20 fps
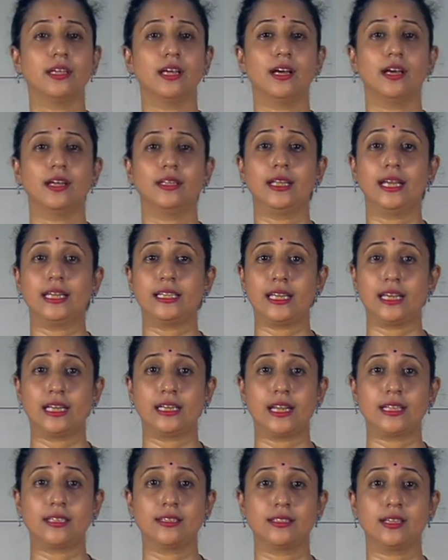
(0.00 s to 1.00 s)
They
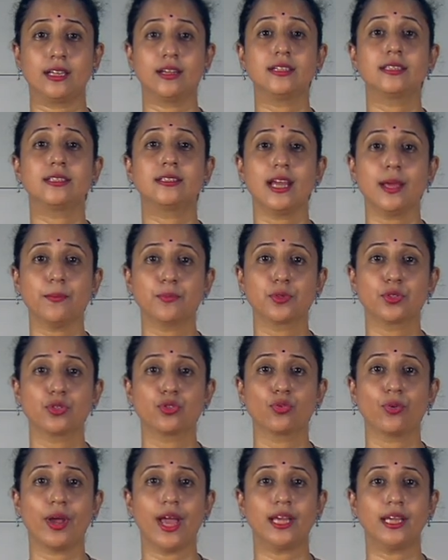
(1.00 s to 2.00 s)
take necessary steps
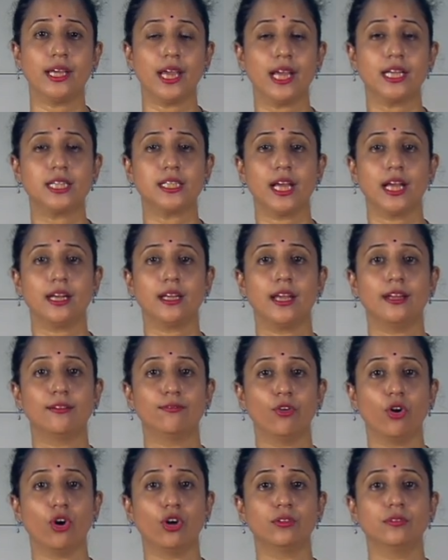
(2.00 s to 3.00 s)
to engage and
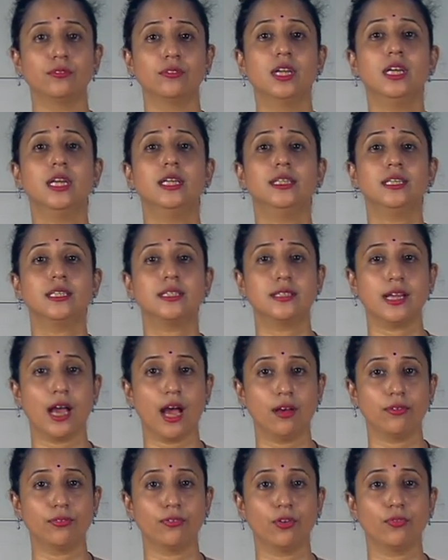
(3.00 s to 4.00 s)
involve the
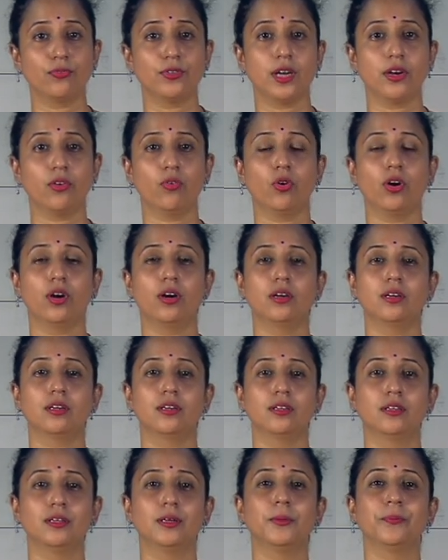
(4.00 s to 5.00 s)
staff of their work.